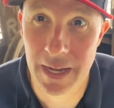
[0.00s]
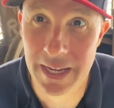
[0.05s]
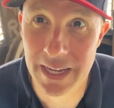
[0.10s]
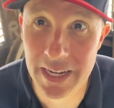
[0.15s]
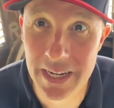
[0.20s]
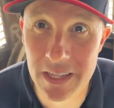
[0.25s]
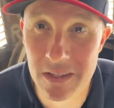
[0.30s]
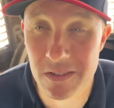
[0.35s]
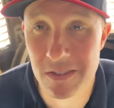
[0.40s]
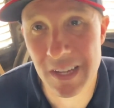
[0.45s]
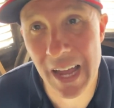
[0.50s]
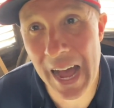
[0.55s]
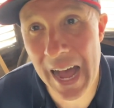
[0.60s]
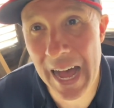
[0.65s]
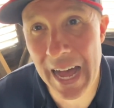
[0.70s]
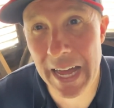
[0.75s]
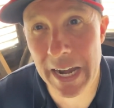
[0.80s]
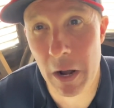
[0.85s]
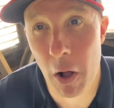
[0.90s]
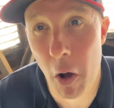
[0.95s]
It is
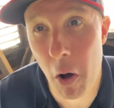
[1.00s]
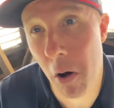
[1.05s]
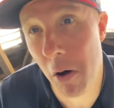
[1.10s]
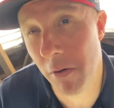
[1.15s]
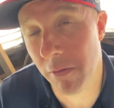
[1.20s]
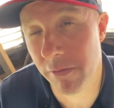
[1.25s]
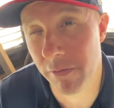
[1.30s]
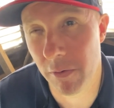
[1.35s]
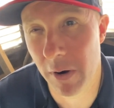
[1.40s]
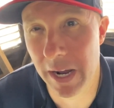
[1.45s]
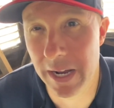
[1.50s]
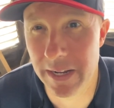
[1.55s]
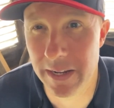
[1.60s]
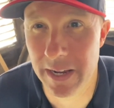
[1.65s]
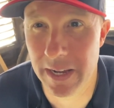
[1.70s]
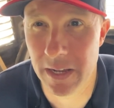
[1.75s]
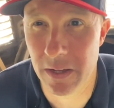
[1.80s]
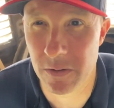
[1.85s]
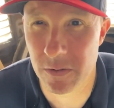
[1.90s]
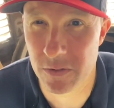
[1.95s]
tied off right
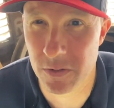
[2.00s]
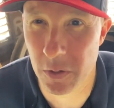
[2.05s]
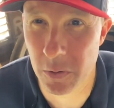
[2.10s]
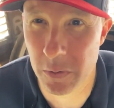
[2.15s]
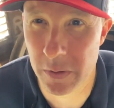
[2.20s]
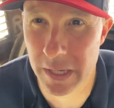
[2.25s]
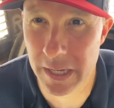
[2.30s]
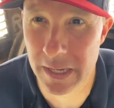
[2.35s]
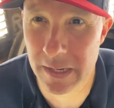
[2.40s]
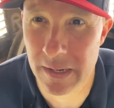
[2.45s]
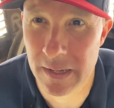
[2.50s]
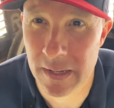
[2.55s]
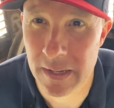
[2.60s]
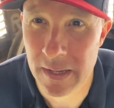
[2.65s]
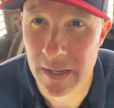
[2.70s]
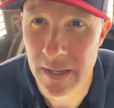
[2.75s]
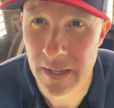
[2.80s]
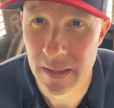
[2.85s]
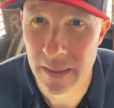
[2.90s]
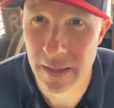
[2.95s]
now so
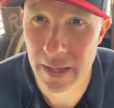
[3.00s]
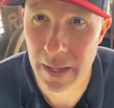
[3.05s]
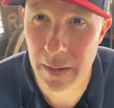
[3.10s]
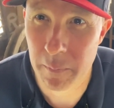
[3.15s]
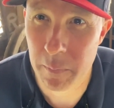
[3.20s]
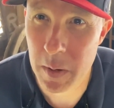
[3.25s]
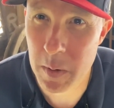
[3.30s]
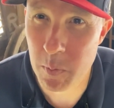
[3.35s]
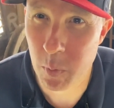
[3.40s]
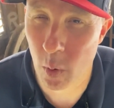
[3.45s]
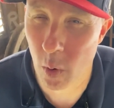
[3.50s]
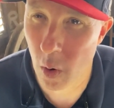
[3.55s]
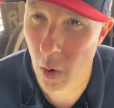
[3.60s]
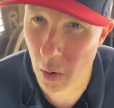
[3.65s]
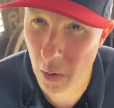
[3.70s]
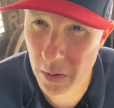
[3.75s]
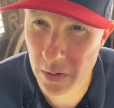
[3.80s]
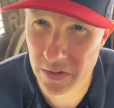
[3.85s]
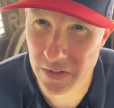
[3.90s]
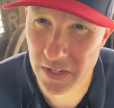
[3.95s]
that people
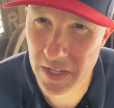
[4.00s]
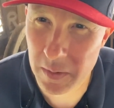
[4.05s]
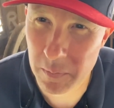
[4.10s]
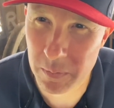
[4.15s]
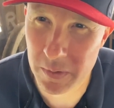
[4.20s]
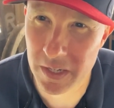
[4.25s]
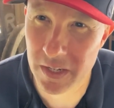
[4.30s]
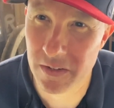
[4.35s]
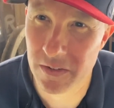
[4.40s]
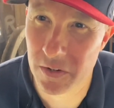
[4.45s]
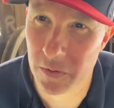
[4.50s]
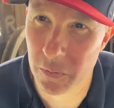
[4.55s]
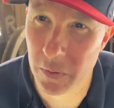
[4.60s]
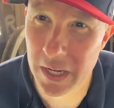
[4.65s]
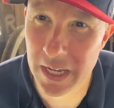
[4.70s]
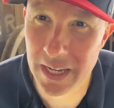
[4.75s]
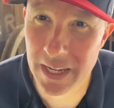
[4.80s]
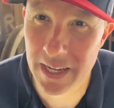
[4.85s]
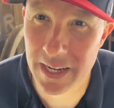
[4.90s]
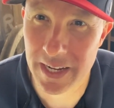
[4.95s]
aren't tempted to
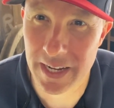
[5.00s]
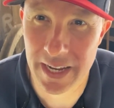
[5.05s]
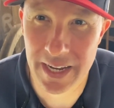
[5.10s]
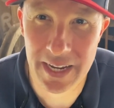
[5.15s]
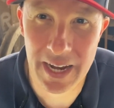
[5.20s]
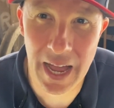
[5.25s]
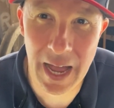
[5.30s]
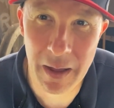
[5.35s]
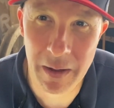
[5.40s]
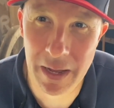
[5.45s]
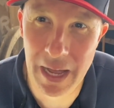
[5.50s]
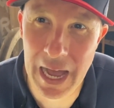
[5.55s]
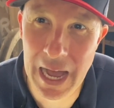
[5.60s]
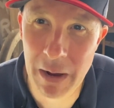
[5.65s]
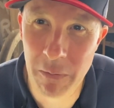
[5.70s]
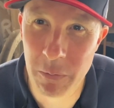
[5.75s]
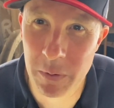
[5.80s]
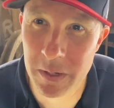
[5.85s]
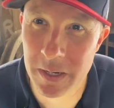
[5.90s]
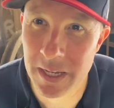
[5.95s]
ring it. And
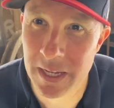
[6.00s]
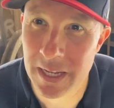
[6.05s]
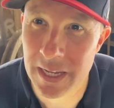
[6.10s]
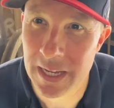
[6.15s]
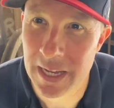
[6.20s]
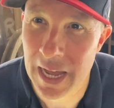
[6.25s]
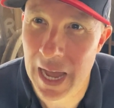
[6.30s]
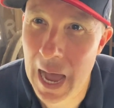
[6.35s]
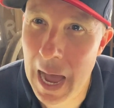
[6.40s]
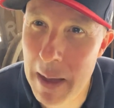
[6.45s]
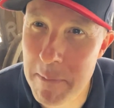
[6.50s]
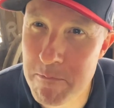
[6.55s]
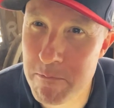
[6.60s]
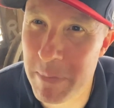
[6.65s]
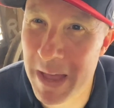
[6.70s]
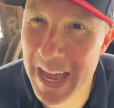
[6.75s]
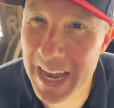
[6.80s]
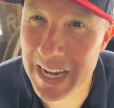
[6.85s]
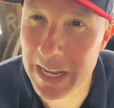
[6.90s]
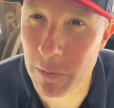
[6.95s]
I
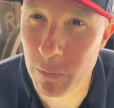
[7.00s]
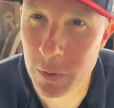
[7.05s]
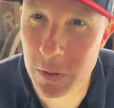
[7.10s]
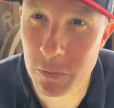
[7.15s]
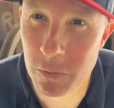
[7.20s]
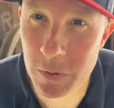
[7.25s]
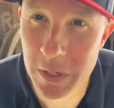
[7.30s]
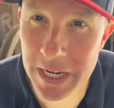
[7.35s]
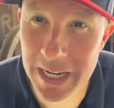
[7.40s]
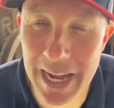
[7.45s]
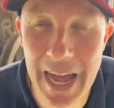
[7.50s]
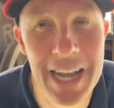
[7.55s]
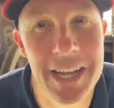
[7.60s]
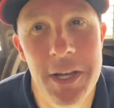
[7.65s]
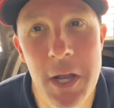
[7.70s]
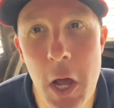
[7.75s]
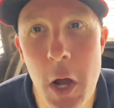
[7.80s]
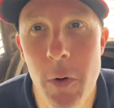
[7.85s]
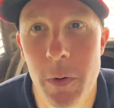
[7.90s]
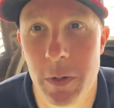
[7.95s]
bet it would ring. I
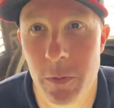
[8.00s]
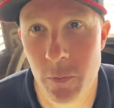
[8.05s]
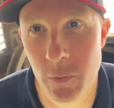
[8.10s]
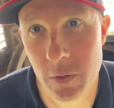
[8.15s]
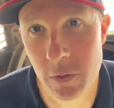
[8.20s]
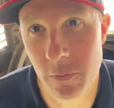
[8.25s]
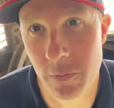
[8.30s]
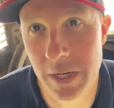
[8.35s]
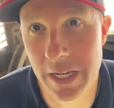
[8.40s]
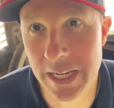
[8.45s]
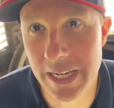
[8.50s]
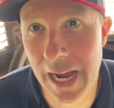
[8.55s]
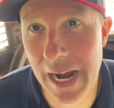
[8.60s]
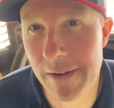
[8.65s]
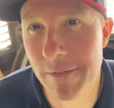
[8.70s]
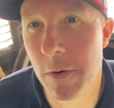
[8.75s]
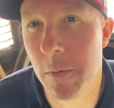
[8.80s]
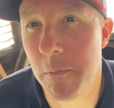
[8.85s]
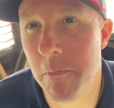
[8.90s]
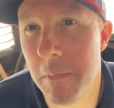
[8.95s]
know it would ring. I
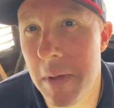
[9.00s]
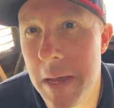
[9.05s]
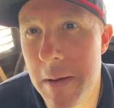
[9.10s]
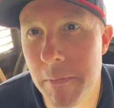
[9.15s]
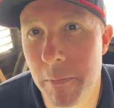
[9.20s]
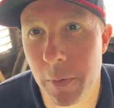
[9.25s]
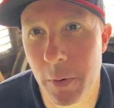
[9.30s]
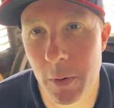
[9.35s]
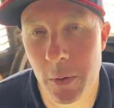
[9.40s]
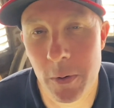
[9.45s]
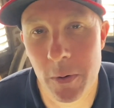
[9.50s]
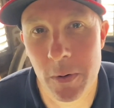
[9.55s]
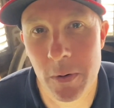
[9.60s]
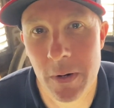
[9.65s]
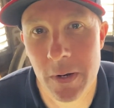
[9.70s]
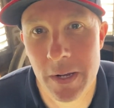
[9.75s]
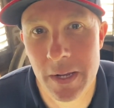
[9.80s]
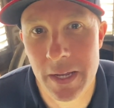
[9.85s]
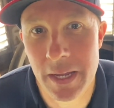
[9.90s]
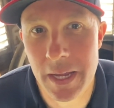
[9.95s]
remember
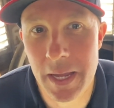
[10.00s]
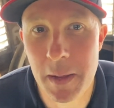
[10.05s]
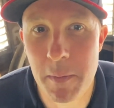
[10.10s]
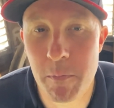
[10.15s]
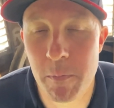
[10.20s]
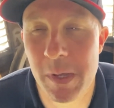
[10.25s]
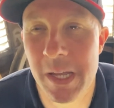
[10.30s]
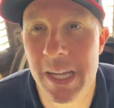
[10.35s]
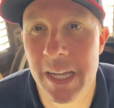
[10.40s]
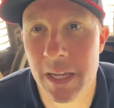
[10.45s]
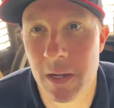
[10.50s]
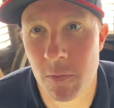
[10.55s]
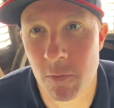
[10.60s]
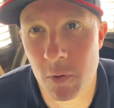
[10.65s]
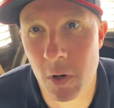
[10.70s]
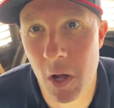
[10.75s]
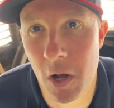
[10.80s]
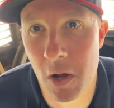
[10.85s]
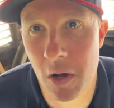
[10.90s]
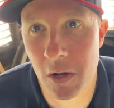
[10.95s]
it being
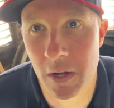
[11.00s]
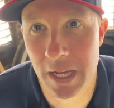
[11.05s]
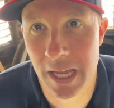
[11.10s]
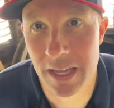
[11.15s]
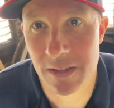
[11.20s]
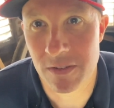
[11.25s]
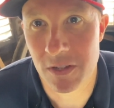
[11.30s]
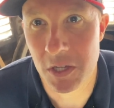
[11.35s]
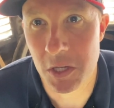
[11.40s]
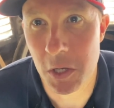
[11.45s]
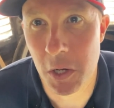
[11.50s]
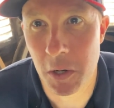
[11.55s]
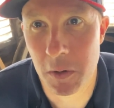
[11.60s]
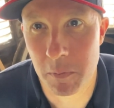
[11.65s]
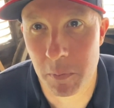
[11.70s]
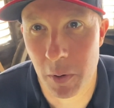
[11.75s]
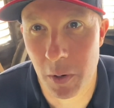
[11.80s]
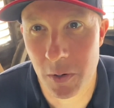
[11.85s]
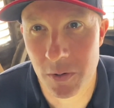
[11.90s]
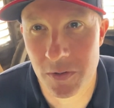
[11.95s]
rung as a young
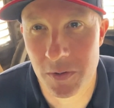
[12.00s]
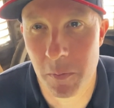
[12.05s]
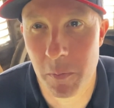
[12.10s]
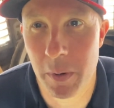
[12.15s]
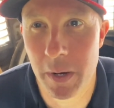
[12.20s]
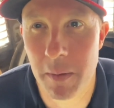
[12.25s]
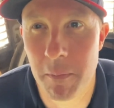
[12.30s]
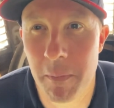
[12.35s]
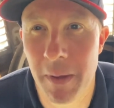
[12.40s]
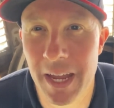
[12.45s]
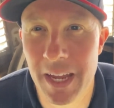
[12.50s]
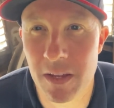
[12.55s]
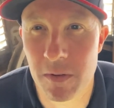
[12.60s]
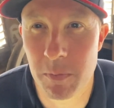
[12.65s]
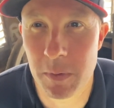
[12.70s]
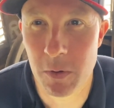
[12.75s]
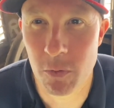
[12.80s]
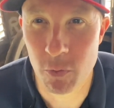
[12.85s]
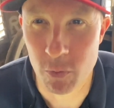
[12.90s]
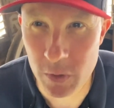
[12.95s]
person, but it makes
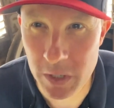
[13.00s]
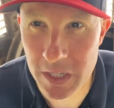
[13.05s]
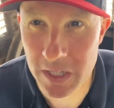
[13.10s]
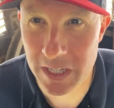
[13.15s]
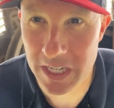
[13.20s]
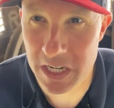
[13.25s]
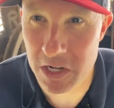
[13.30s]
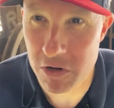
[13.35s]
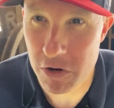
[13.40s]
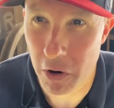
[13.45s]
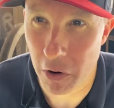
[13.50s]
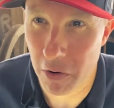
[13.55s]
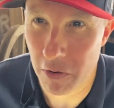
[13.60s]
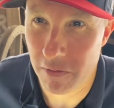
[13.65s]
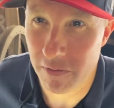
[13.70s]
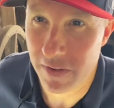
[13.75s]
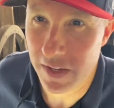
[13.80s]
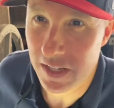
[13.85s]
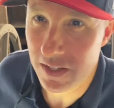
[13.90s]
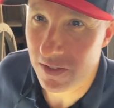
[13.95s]
me really
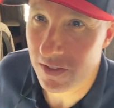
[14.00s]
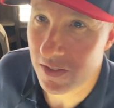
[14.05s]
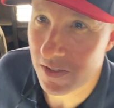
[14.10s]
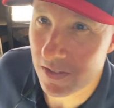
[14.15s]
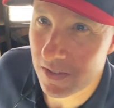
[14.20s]
nervous.